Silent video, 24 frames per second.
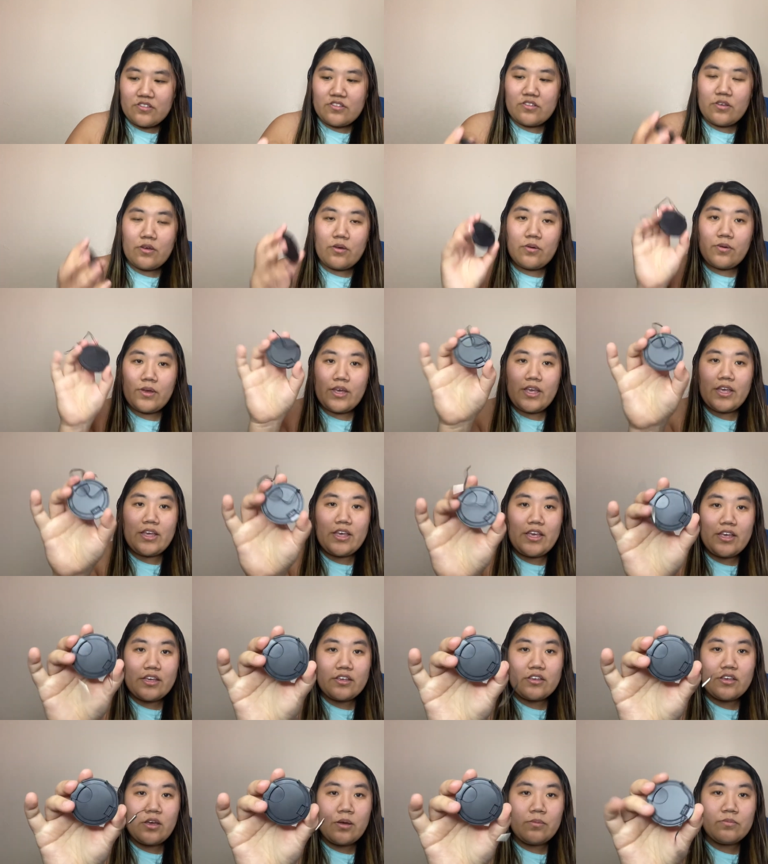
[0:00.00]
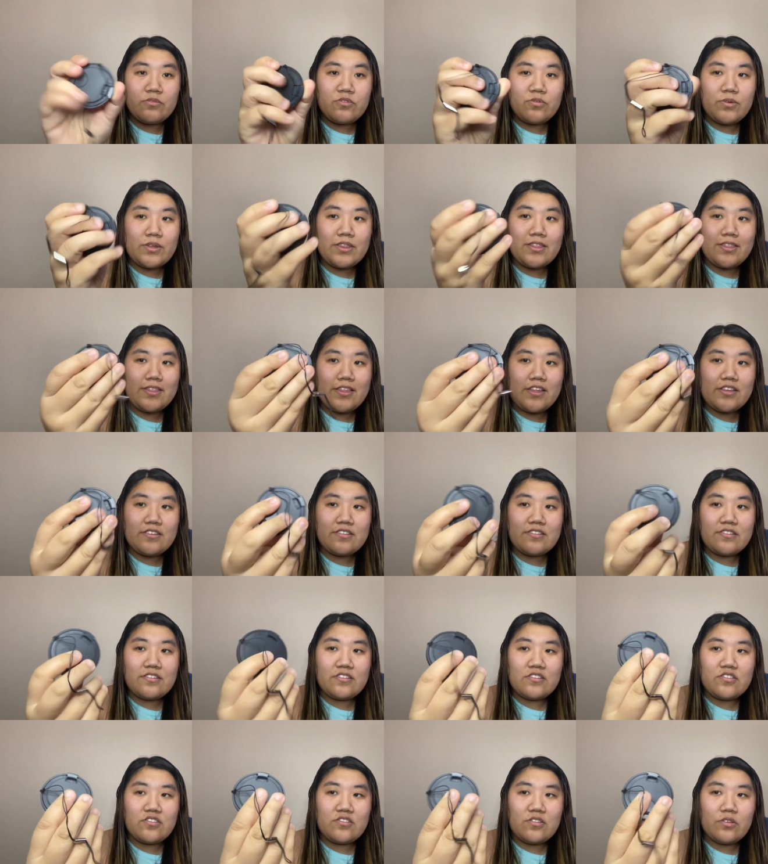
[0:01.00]
So it comes with
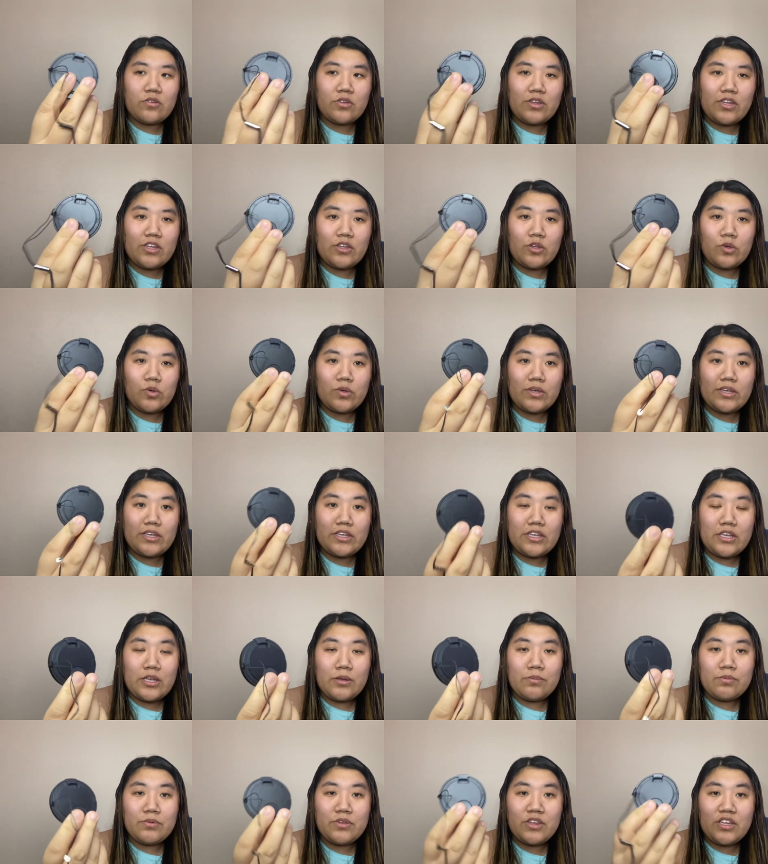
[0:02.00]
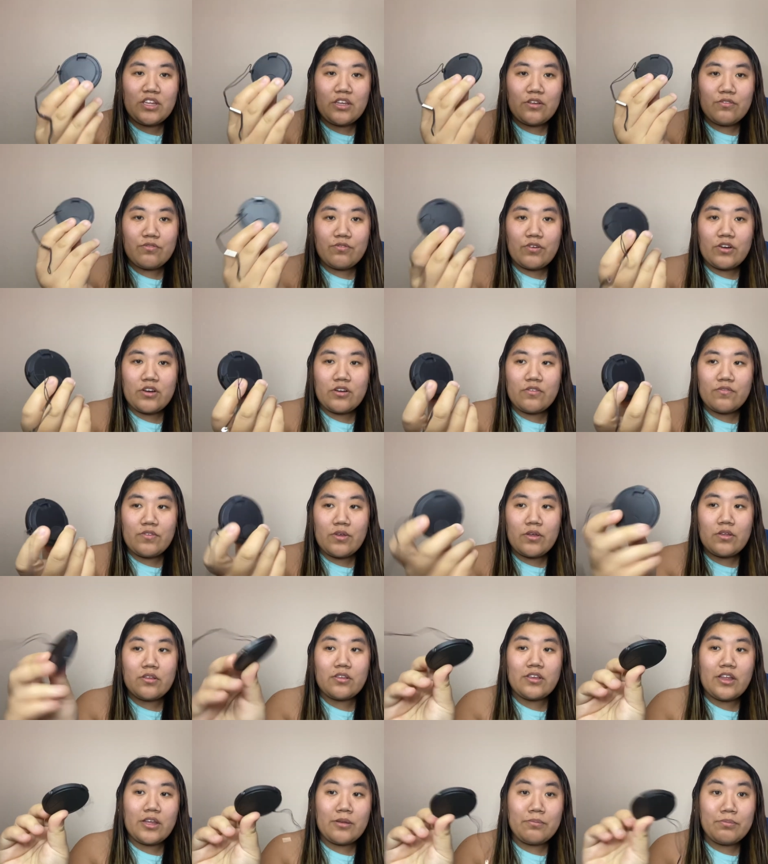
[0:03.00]
this so that you can keep the front of
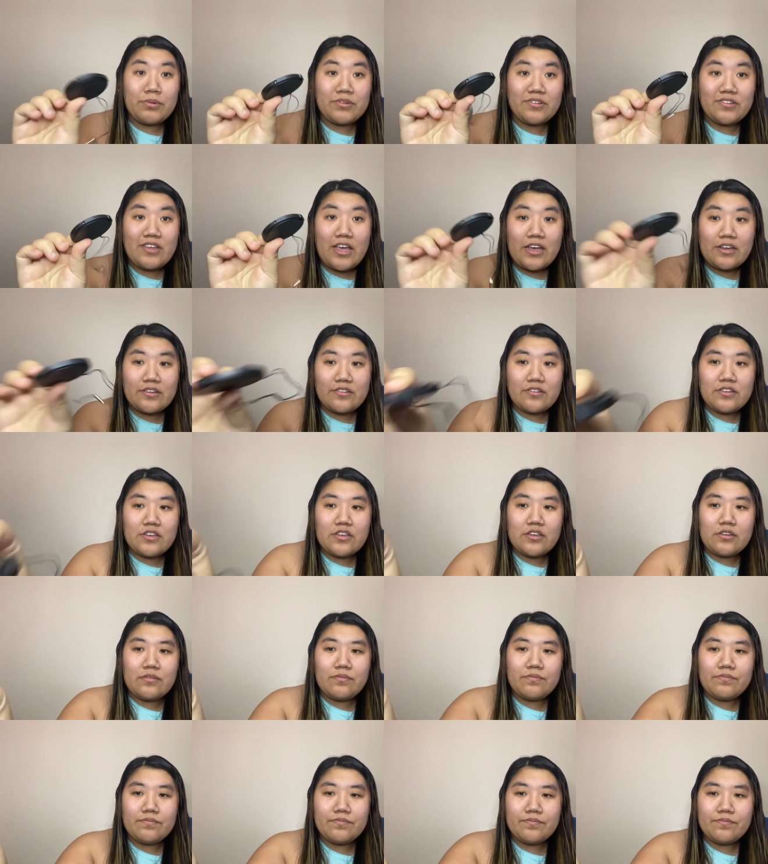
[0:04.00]
it like protected.